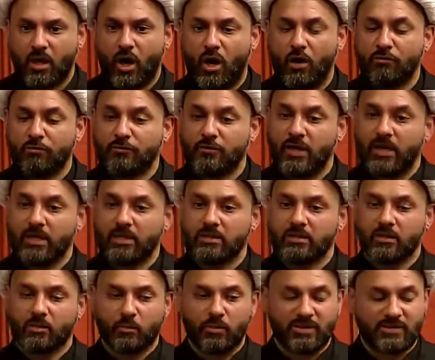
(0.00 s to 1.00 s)

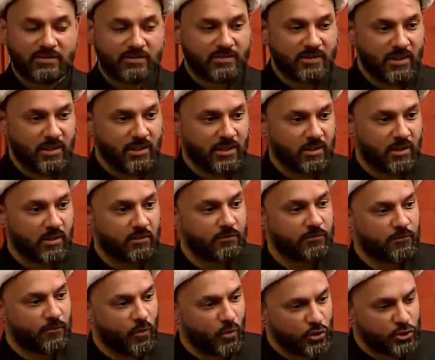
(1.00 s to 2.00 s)
often we see,
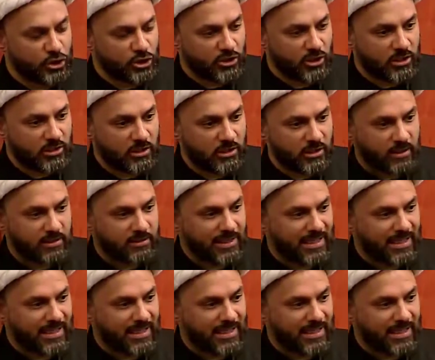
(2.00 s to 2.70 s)
unfortunately,